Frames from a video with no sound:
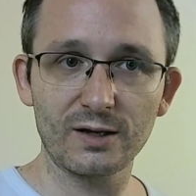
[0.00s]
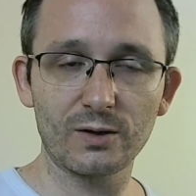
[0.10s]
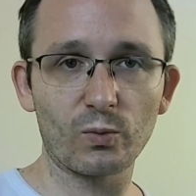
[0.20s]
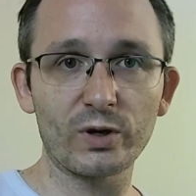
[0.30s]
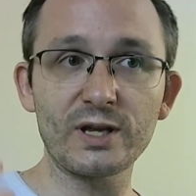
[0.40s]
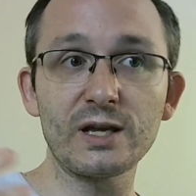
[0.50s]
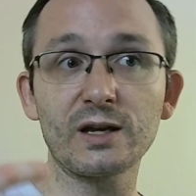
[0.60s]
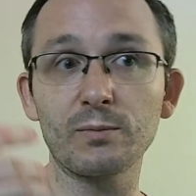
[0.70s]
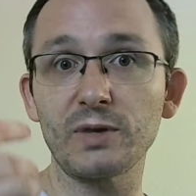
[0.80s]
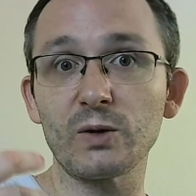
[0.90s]
Well, he
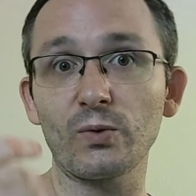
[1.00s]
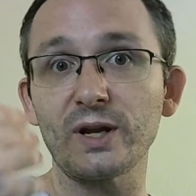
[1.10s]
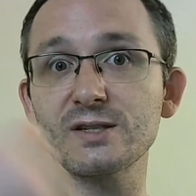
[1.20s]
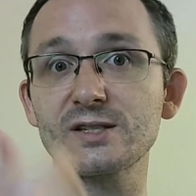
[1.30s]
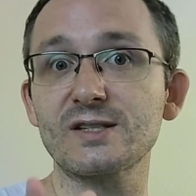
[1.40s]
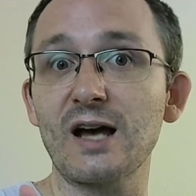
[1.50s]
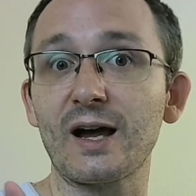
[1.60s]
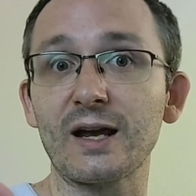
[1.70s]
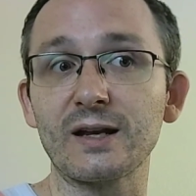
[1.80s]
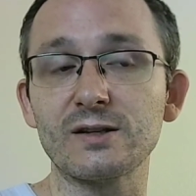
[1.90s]
can be
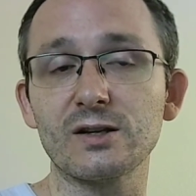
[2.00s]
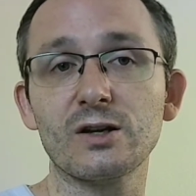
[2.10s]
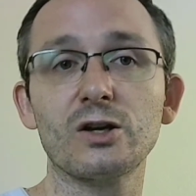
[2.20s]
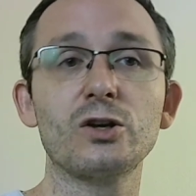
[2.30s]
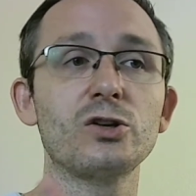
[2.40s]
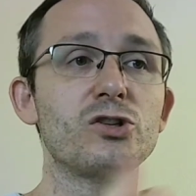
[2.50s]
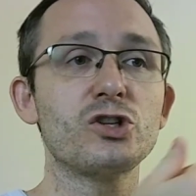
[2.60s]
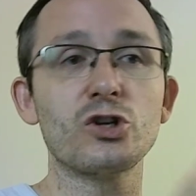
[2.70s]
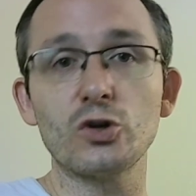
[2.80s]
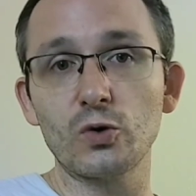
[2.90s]
reassigned
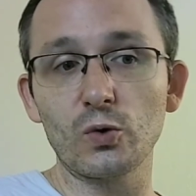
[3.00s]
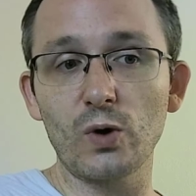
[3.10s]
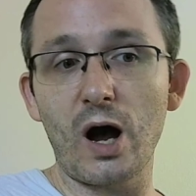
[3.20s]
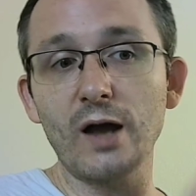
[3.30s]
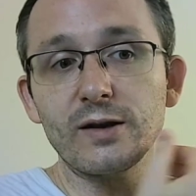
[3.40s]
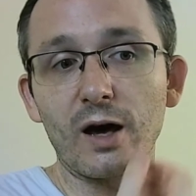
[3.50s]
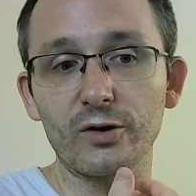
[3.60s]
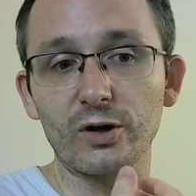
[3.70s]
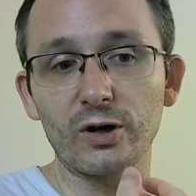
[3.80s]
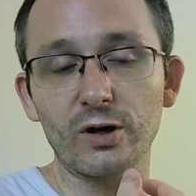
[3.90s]
to
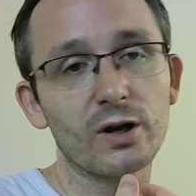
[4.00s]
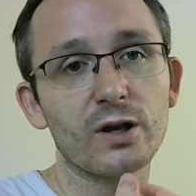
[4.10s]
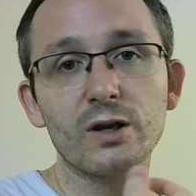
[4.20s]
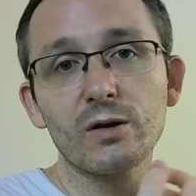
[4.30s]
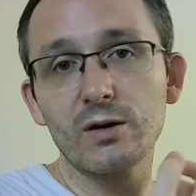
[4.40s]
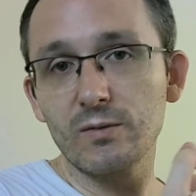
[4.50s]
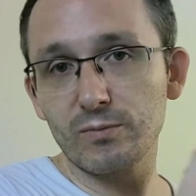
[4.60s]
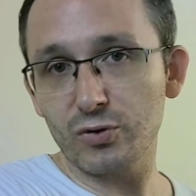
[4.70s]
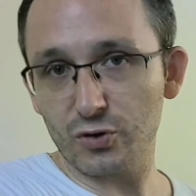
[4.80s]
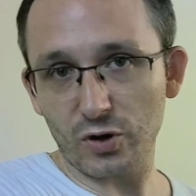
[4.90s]
another
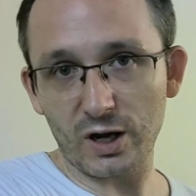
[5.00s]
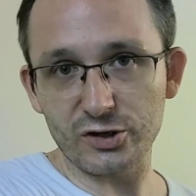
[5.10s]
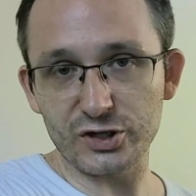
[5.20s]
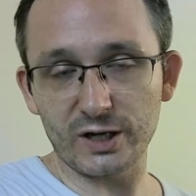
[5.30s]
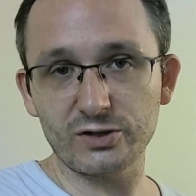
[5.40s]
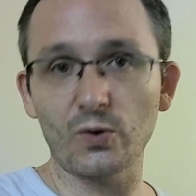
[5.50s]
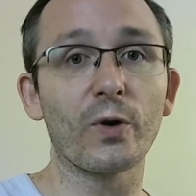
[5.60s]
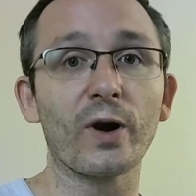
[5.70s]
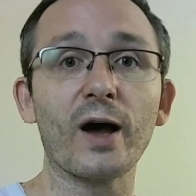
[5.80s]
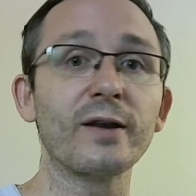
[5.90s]
project
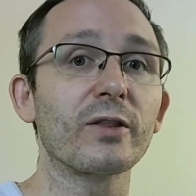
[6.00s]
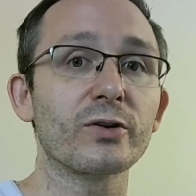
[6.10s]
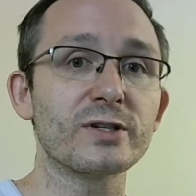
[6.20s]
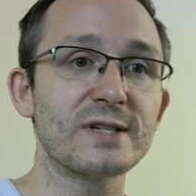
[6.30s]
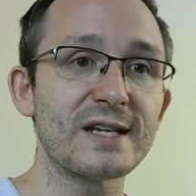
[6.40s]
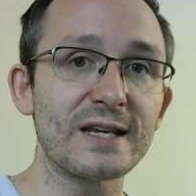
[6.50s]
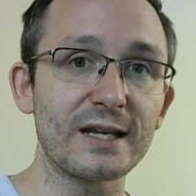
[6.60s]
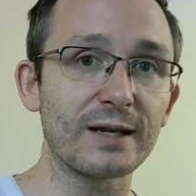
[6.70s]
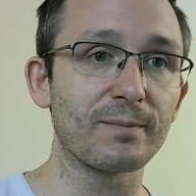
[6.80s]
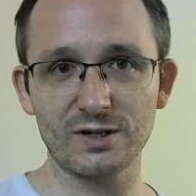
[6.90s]
or another
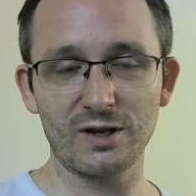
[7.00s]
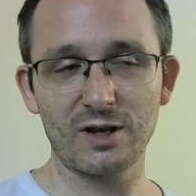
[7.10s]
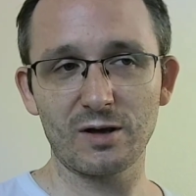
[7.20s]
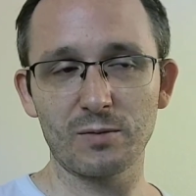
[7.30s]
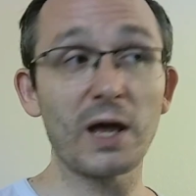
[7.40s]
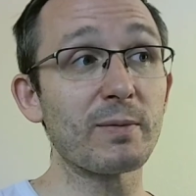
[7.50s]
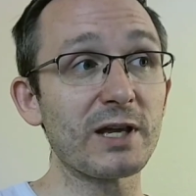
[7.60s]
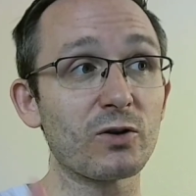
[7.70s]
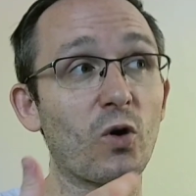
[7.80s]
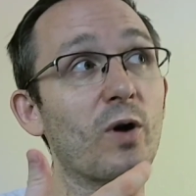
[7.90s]
team.
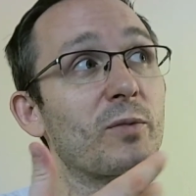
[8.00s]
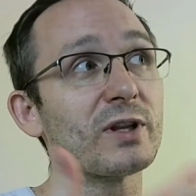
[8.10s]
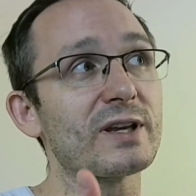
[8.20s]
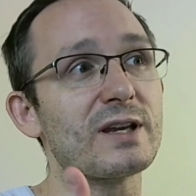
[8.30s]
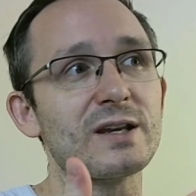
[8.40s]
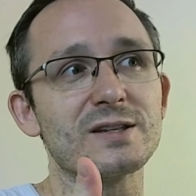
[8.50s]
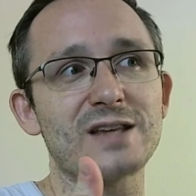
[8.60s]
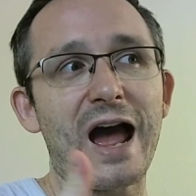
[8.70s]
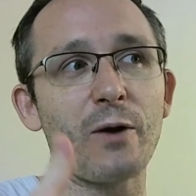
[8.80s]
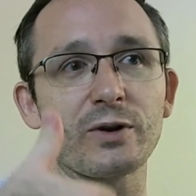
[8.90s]
Maybe normally he's
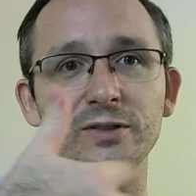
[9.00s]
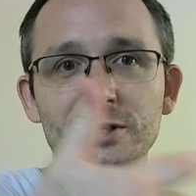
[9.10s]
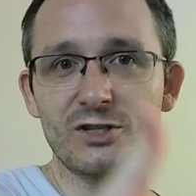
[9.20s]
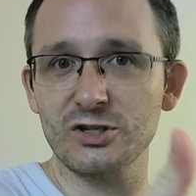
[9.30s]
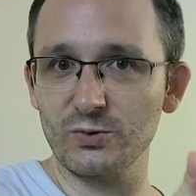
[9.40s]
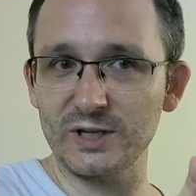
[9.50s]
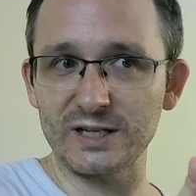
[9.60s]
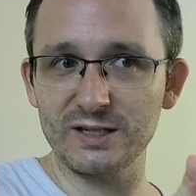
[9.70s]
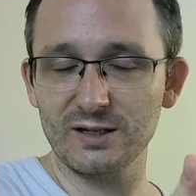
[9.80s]
out in the street,